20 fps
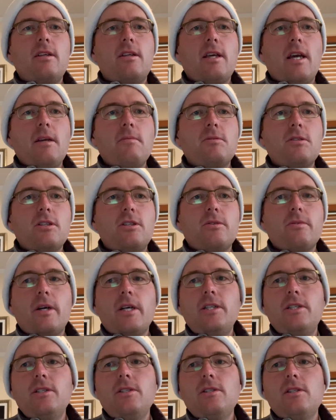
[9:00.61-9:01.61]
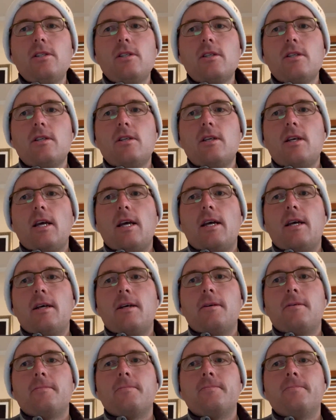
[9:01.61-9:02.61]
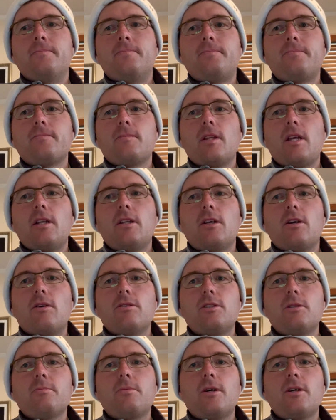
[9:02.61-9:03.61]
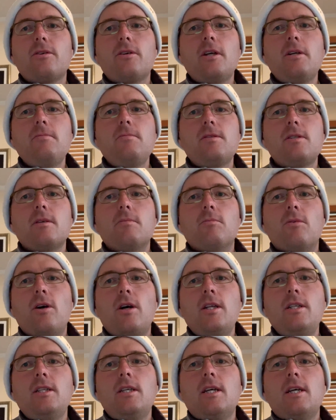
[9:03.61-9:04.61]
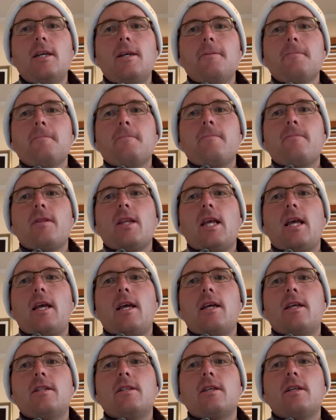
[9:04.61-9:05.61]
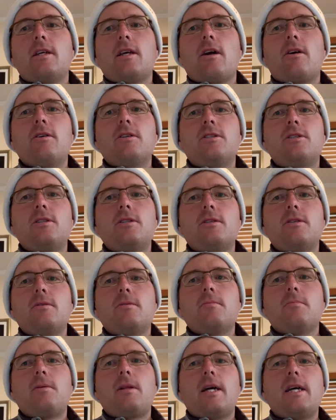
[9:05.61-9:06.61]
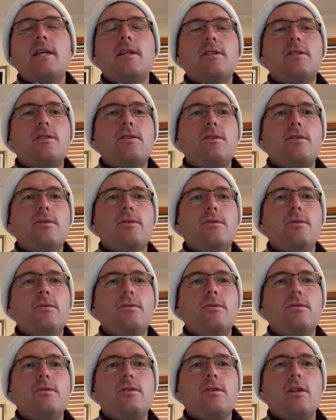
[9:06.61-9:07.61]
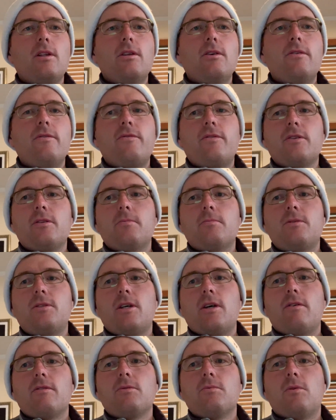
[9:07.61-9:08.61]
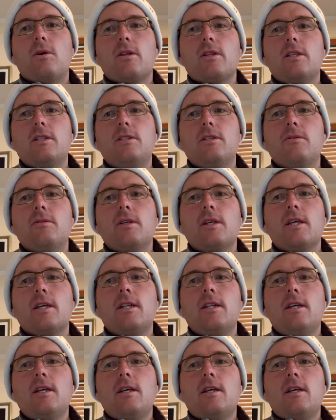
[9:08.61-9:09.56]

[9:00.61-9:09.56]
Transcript: game situations and coaching programs in mind, and encourage players to learn for themselves while they're doing it.